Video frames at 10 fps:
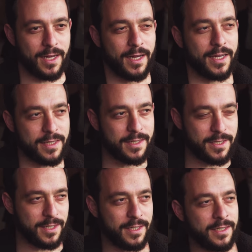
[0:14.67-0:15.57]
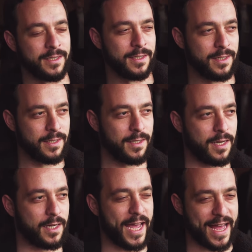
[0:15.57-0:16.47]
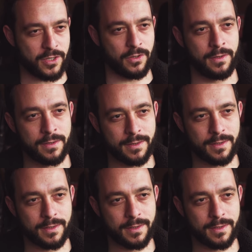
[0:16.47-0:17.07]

I did see a castle.